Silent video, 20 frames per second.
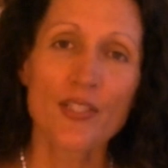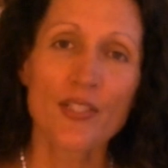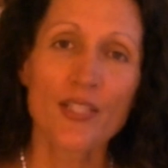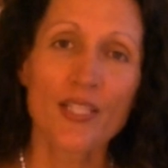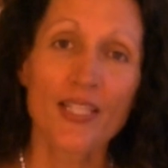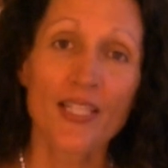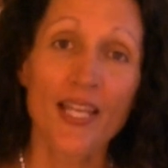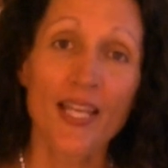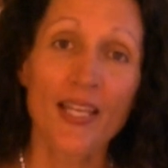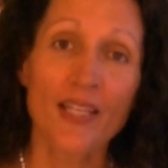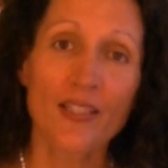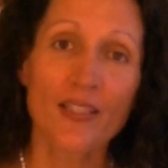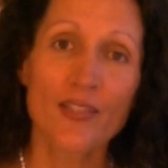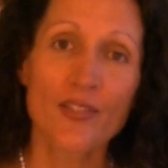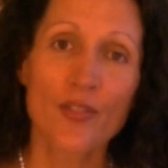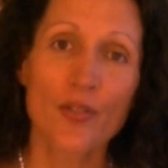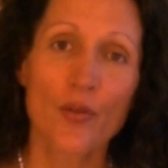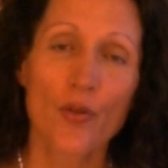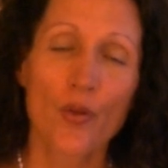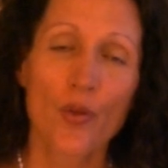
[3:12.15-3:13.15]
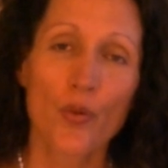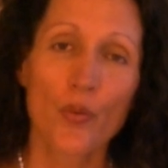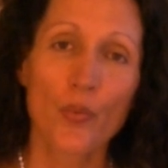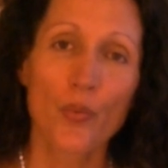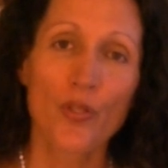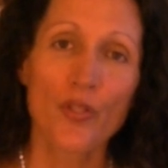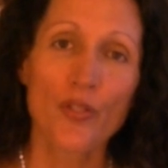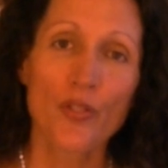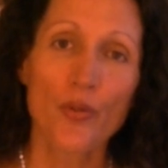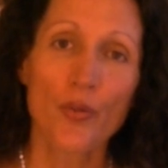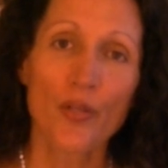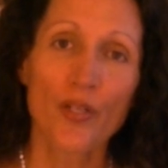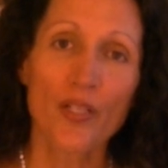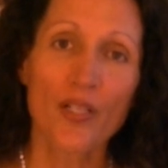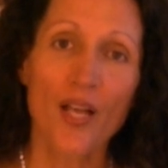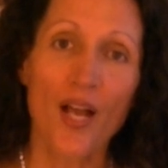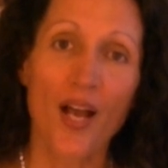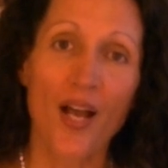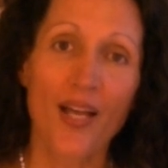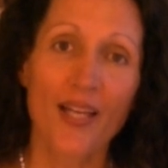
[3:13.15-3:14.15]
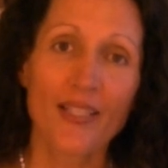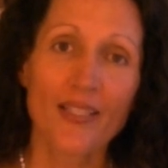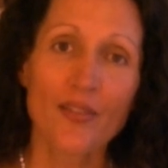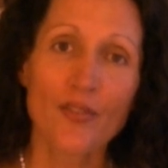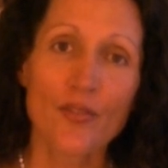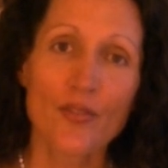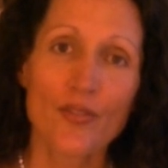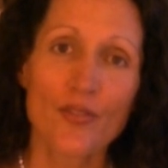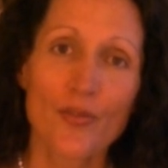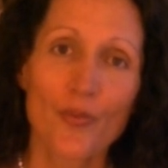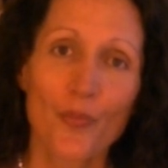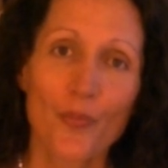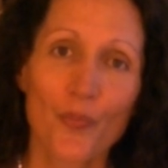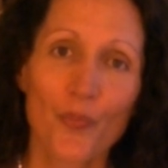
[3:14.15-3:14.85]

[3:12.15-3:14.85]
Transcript: to connect with your guides.